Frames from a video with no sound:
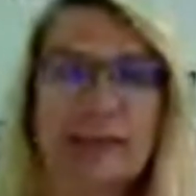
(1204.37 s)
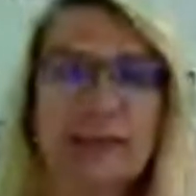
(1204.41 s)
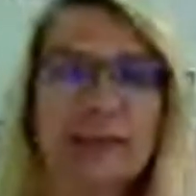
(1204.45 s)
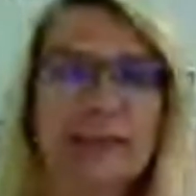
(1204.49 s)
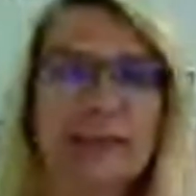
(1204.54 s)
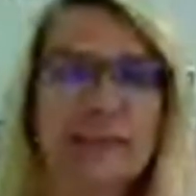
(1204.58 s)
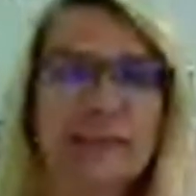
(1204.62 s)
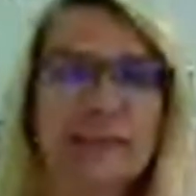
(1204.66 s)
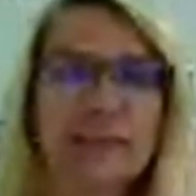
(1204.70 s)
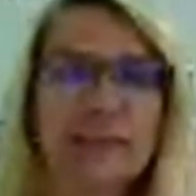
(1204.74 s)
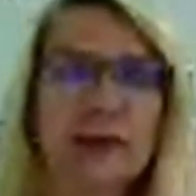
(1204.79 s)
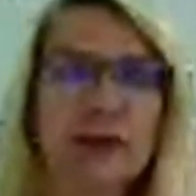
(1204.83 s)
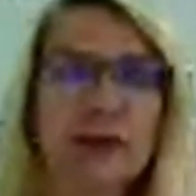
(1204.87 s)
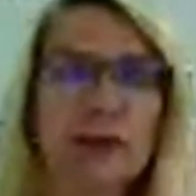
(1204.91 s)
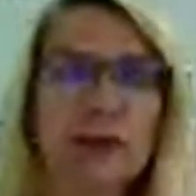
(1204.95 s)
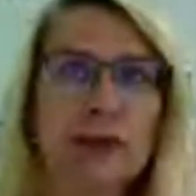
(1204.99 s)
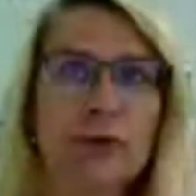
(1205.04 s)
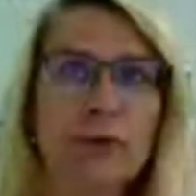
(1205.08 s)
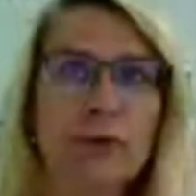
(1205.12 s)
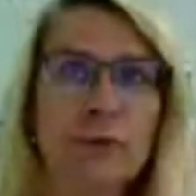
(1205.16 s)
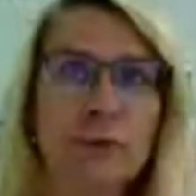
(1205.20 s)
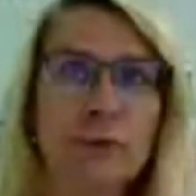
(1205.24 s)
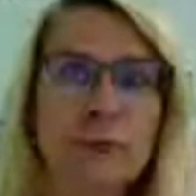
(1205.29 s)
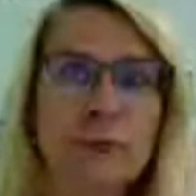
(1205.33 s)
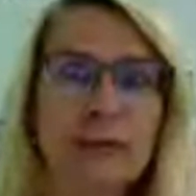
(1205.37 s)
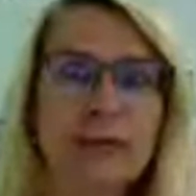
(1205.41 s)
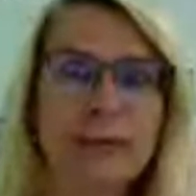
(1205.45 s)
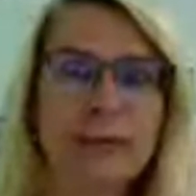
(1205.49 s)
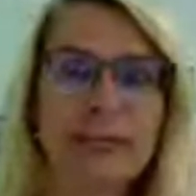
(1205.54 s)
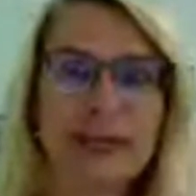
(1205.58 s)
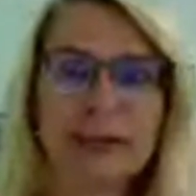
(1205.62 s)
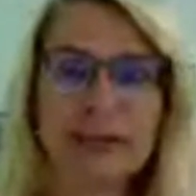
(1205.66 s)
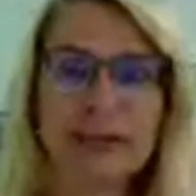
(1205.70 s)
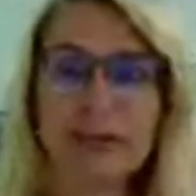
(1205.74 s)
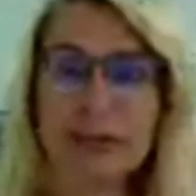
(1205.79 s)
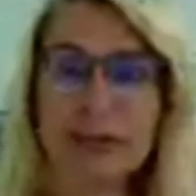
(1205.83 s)
So
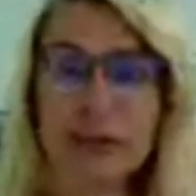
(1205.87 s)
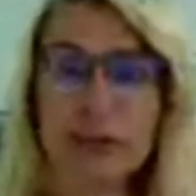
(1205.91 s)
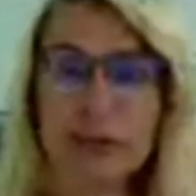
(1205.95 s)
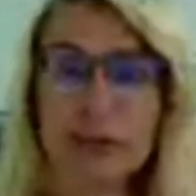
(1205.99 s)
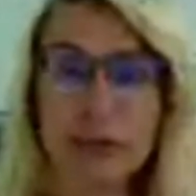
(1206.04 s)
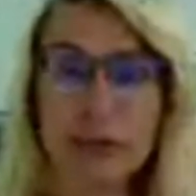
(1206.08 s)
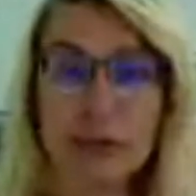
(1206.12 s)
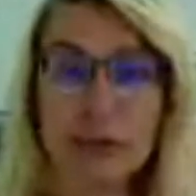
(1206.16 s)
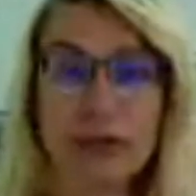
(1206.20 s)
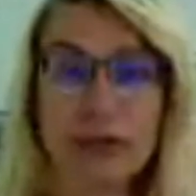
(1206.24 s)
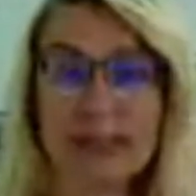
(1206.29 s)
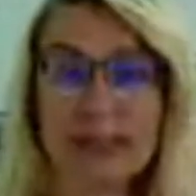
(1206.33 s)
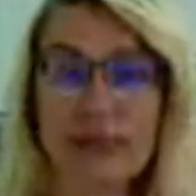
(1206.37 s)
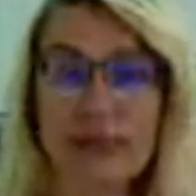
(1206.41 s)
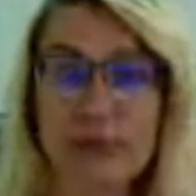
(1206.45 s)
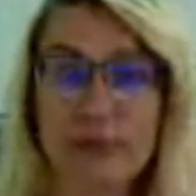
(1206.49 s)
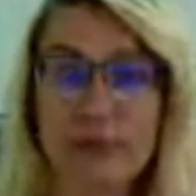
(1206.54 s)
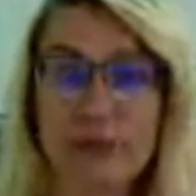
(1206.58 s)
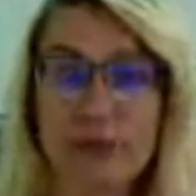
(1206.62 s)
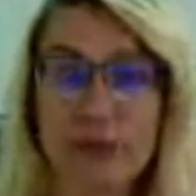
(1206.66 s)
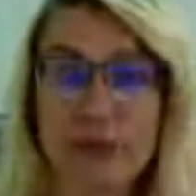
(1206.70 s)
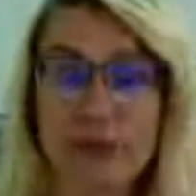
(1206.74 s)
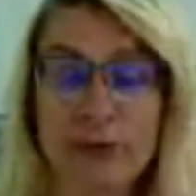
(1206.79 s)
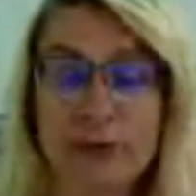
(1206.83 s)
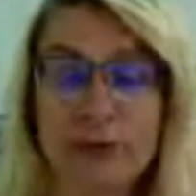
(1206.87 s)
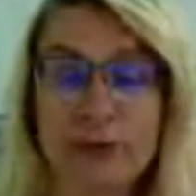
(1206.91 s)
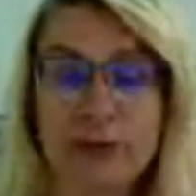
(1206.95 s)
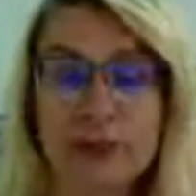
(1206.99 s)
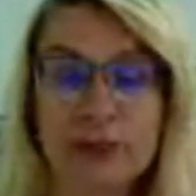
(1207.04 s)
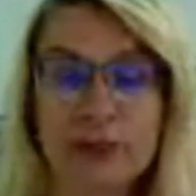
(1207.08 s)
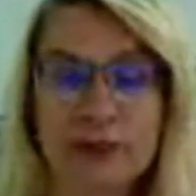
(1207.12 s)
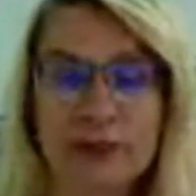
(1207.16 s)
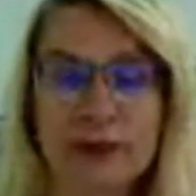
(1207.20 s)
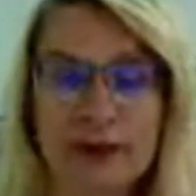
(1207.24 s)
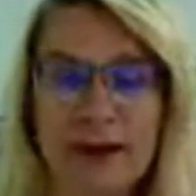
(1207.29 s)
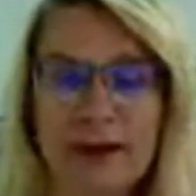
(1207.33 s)
definitely rubrics have been huge.
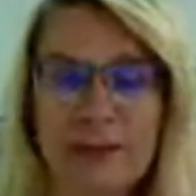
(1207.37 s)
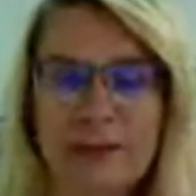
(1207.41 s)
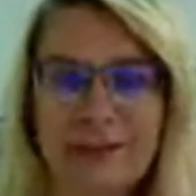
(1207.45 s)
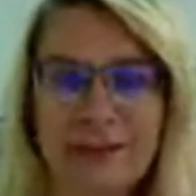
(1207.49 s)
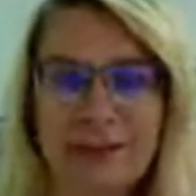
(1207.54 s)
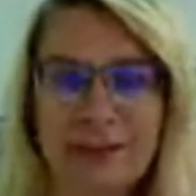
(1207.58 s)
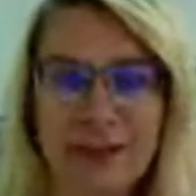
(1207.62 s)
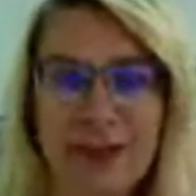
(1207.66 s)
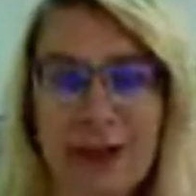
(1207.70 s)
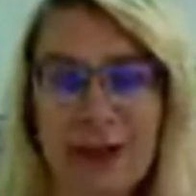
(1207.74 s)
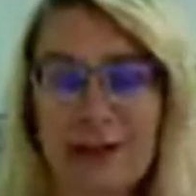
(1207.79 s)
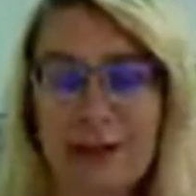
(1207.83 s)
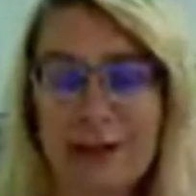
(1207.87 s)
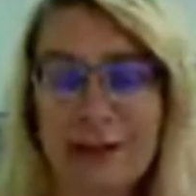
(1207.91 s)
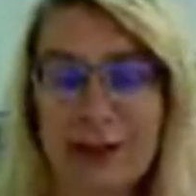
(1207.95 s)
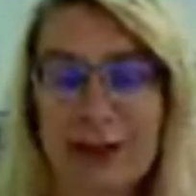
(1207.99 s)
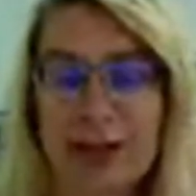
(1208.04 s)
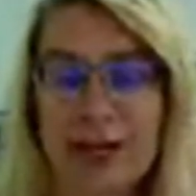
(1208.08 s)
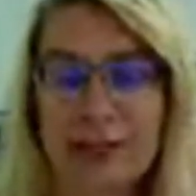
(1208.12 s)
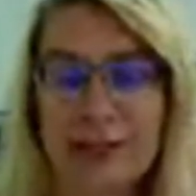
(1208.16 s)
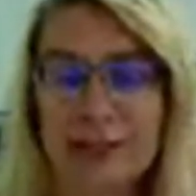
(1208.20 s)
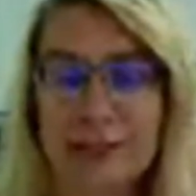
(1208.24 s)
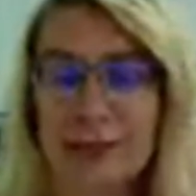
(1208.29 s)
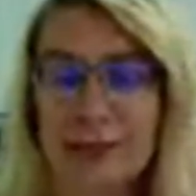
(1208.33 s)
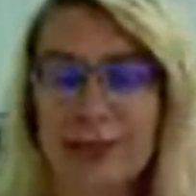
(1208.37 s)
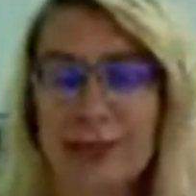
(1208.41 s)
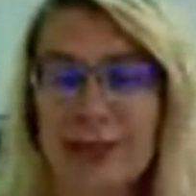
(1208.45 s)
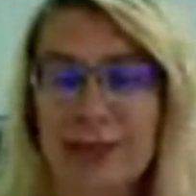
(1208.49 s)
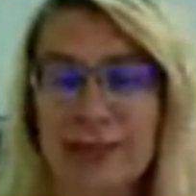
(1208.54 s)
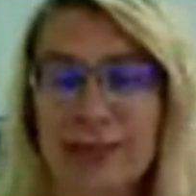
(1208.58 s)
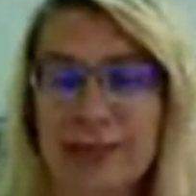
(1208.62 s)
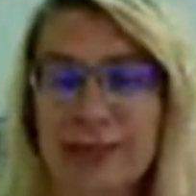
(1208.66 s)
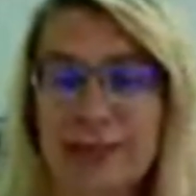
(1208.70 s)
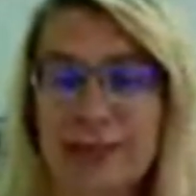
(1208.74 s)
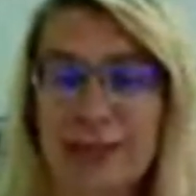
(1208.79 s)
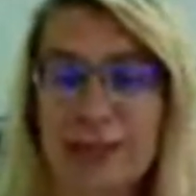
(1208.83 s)
I've done contracts where the
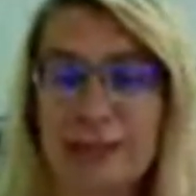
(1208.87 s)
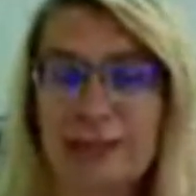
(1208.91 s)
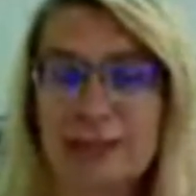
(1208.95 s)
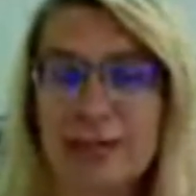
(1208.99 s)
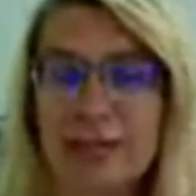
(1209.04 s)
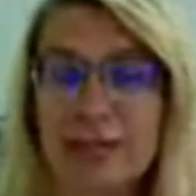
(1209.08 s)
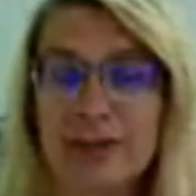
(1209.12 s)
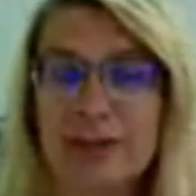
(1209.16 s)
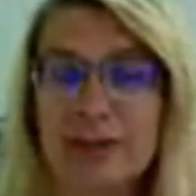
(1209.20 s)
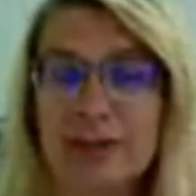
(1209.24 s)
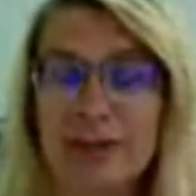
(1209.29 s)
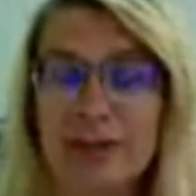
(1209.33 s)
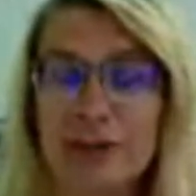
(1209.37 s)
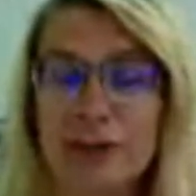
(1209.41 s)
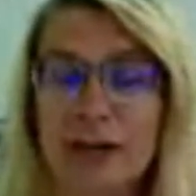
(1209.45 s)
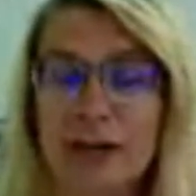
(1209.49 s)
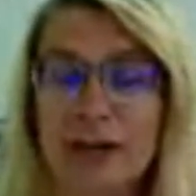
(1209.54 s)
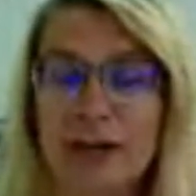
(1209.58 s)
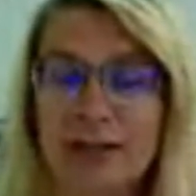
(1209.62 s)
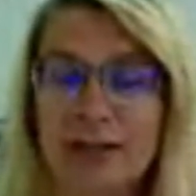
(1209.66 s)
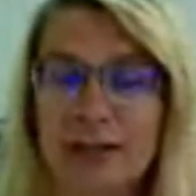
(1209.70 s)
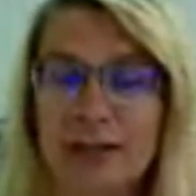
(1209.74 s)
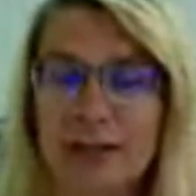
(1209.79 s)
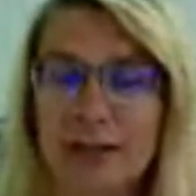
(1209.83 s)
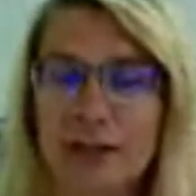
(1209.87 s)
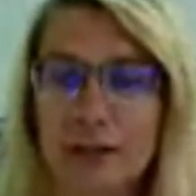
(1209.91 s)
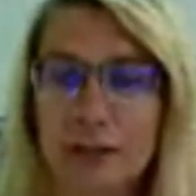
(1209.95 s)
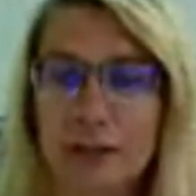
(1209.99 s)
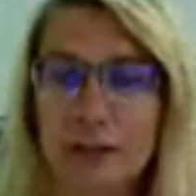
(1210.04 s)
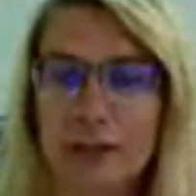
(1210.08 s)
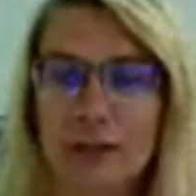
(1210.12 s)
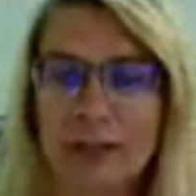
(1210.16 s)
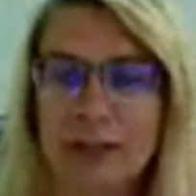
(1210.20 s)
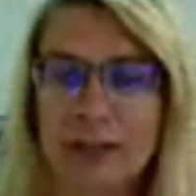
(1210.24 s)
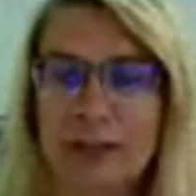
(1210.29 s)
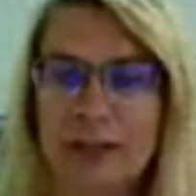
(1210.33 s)
kids contract their grade. If you're
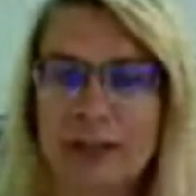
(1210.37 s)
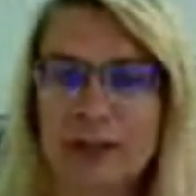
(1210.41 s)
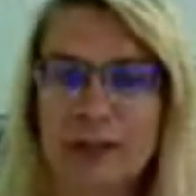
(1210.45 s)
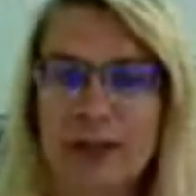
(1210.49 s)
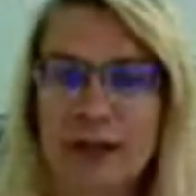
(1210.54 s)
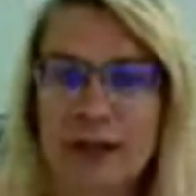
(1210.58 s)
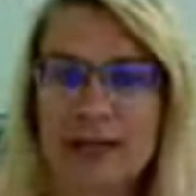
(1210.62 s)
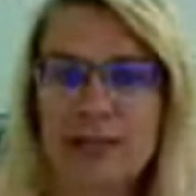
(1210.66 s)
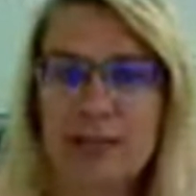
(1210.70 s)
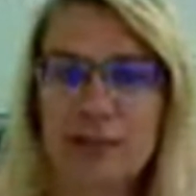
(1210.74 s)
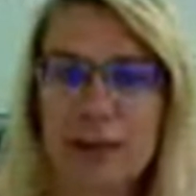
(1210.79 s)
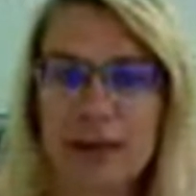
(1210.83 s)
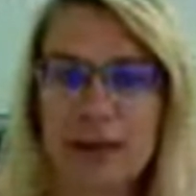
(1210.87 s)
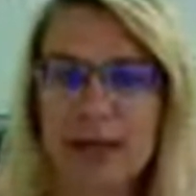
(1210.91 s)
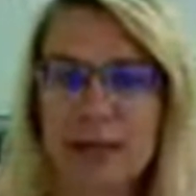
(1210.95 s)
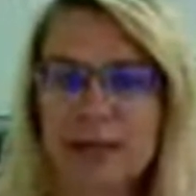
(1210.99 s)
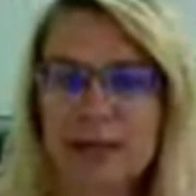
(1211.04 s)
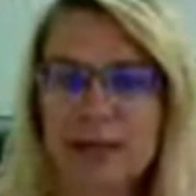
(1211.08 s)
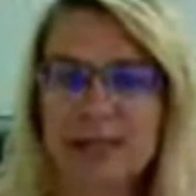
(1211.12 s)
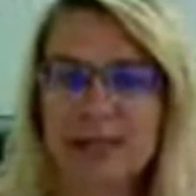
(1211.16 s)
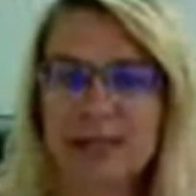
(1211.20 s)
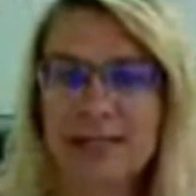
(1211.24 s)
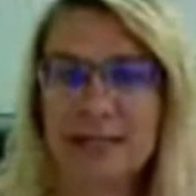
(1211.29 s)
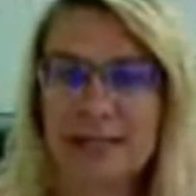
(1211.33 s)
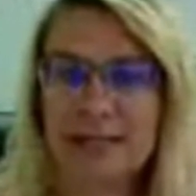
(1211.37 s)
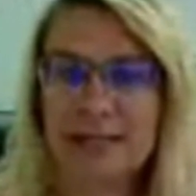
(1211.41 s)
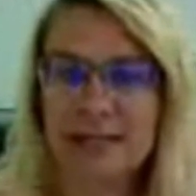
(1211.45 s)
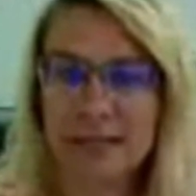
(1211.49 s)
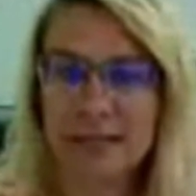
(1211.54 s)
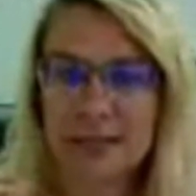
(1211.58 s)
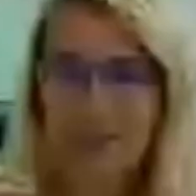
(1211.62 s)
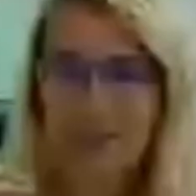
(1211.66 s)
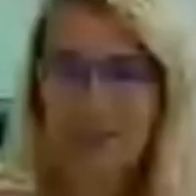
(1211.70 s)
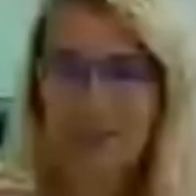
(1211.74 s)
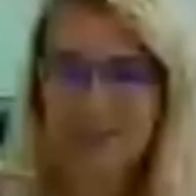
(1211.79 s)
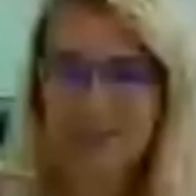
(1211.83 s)
willing to do X, Y, and Z,
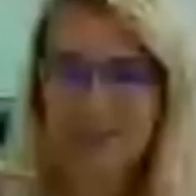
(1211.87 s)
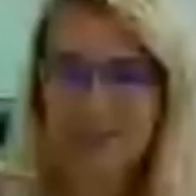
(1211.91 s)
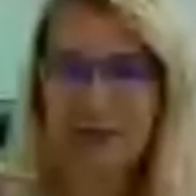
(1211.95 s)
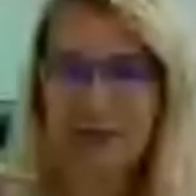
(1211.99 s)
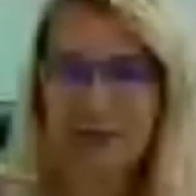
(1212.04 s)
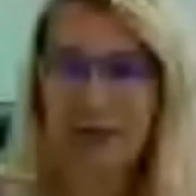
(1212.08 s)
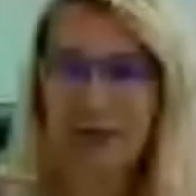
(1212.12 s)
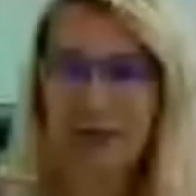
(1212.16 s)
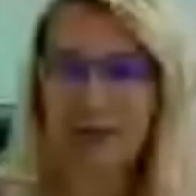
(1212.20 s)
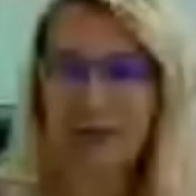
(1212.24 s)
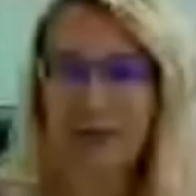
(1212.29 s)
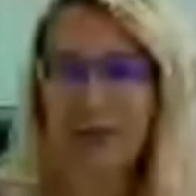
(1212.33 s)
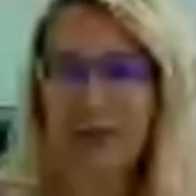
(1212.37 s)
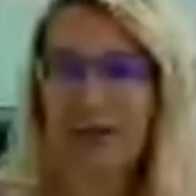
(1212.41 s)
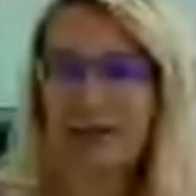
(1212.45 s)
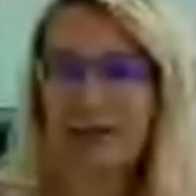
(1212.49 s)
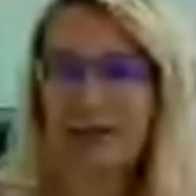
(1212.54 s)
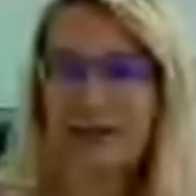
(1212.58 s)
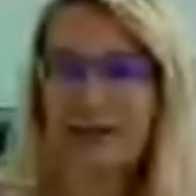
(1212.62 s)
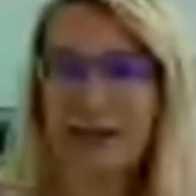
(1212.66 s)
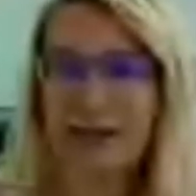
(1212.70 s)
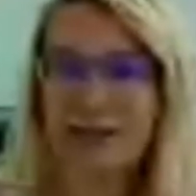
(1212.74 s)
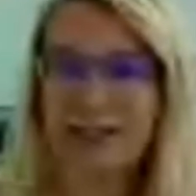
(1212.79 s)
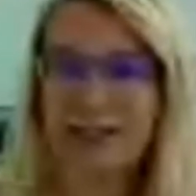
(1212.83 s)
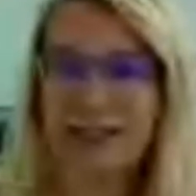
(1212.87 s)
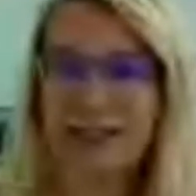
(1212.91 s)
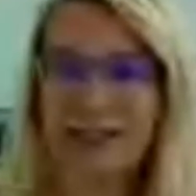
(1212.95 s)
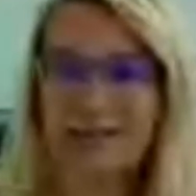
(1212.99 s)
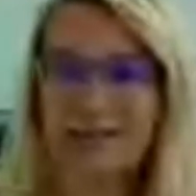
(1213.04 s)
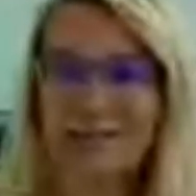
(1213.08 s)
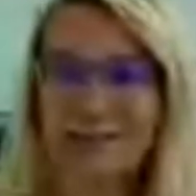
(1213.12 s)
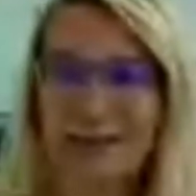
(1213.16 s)
this is the grade you're contracting.